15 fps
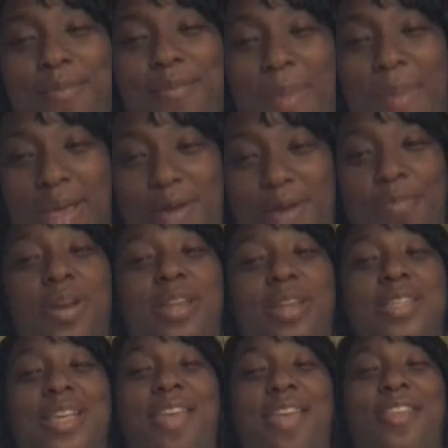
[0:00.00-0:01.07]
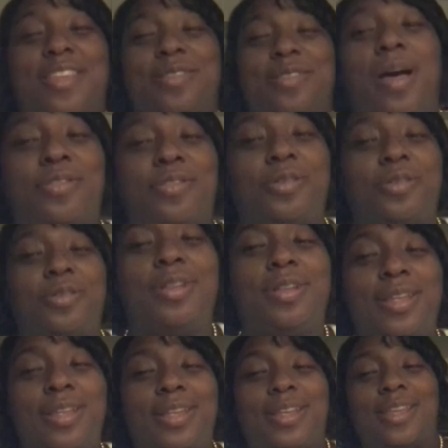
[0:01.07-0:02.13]
make her put it together as a puzzle.
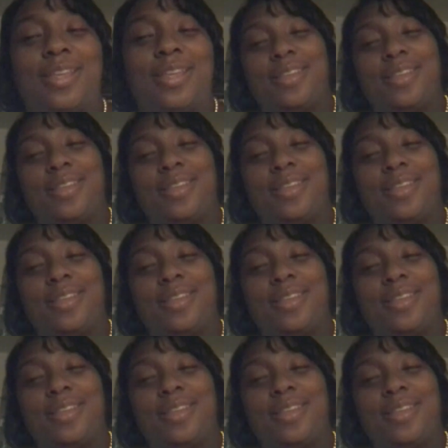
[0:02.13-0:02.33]
Oh,